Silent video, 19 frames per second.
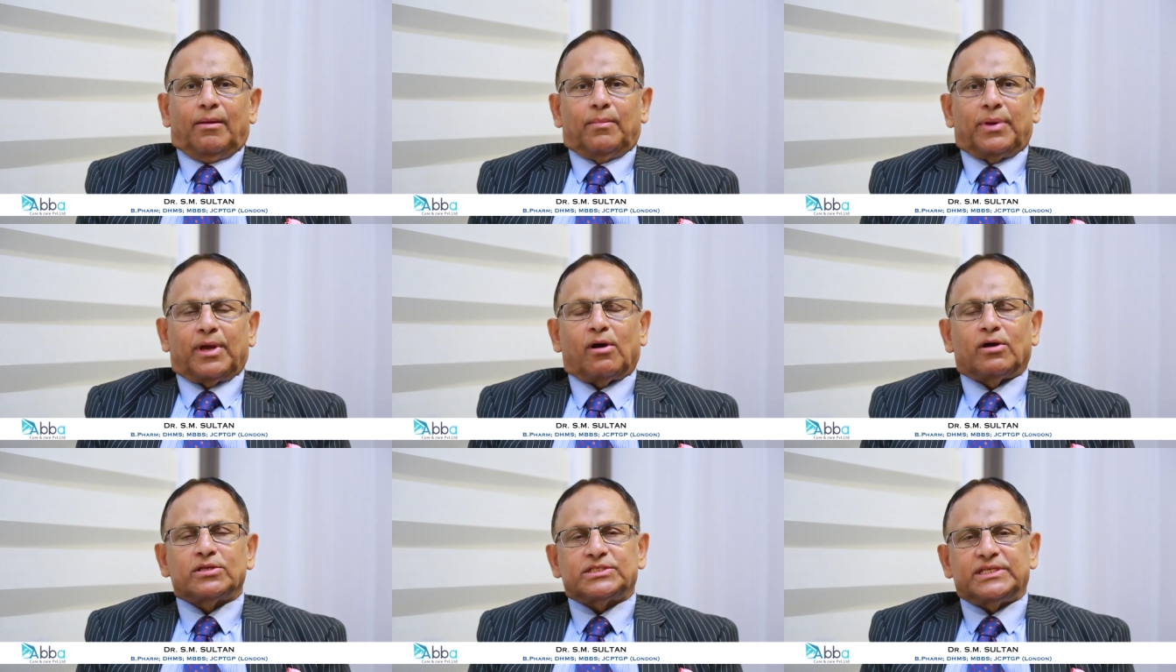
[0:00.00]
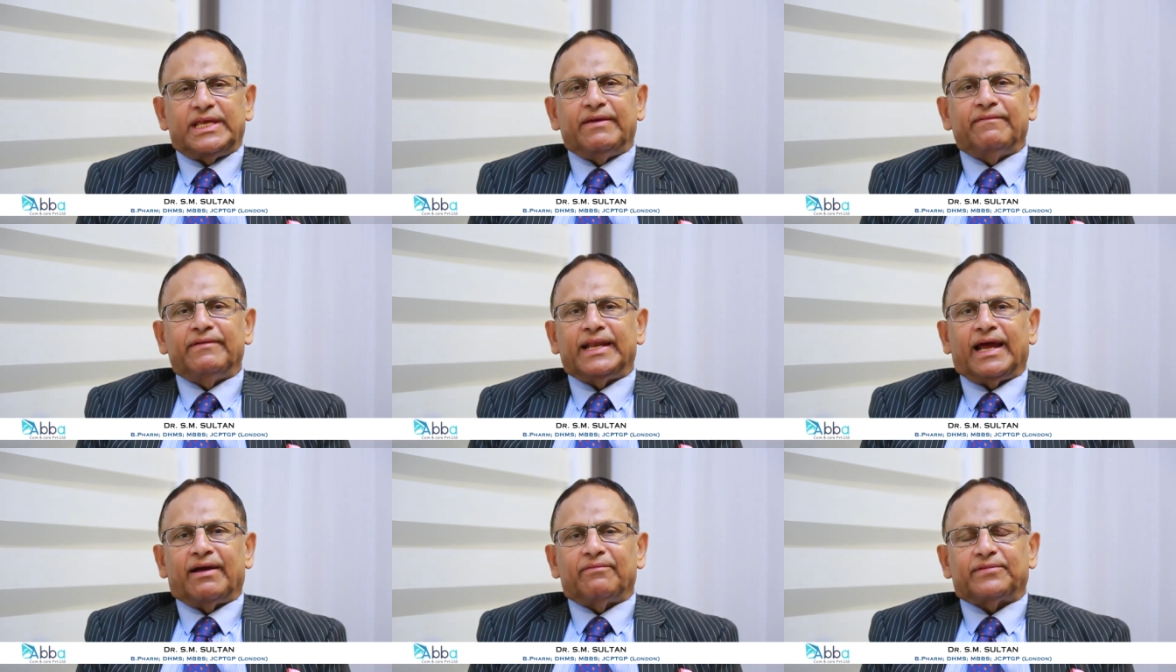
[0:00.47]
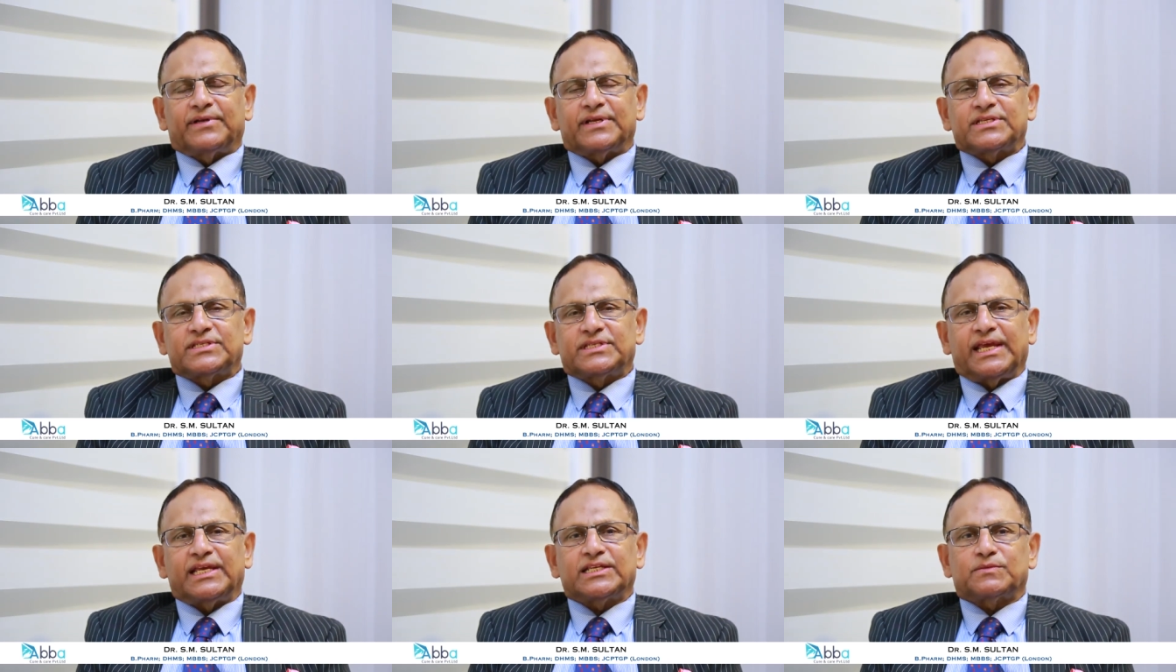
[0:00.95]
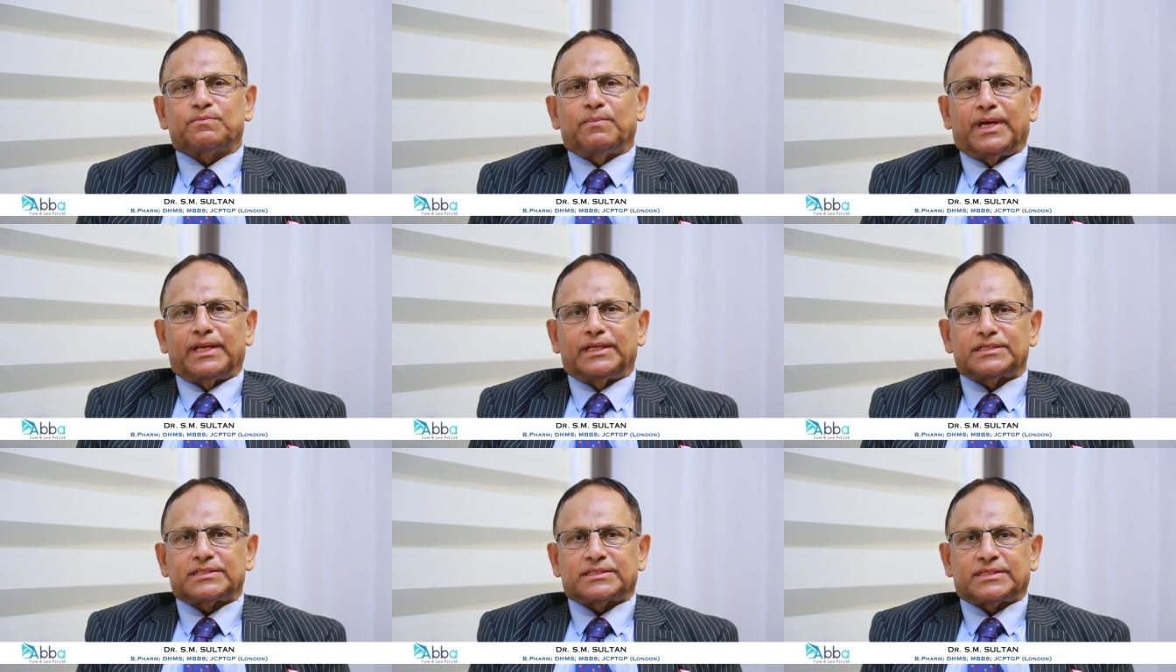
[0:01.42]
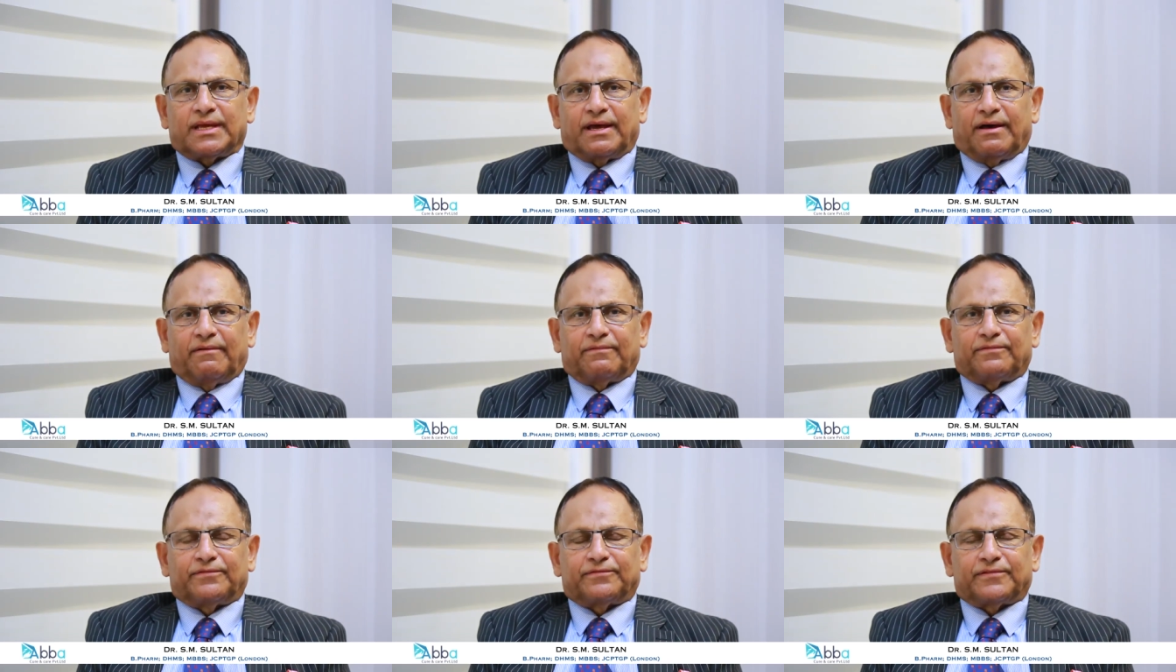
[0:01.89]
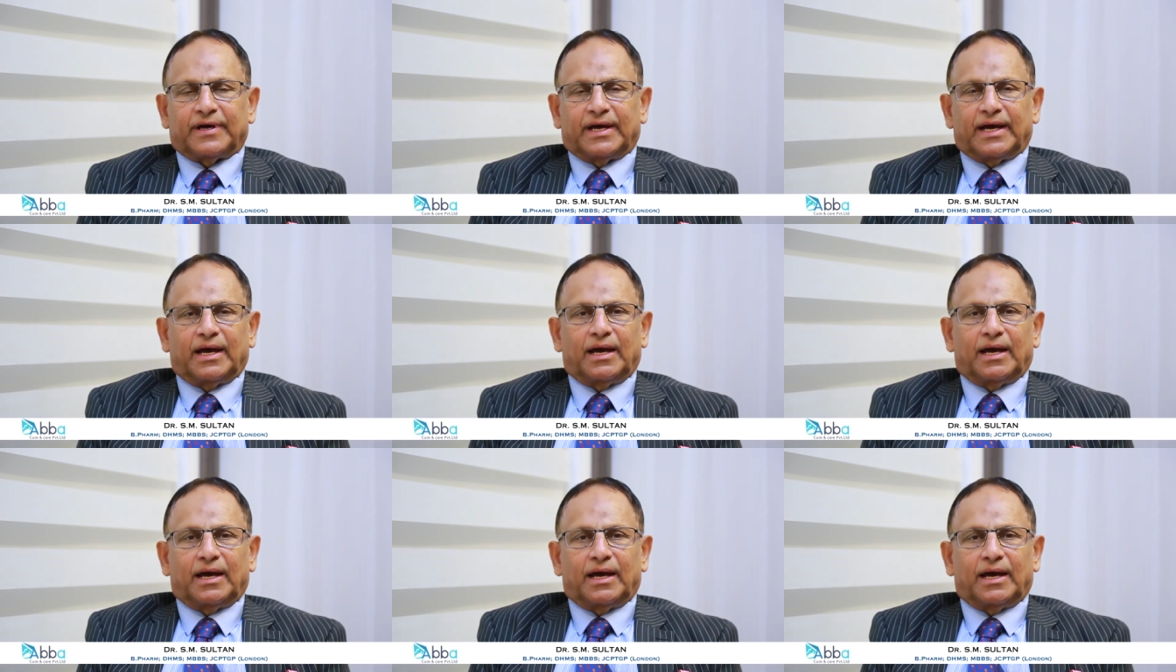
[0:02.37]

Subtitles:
because even after 6 months of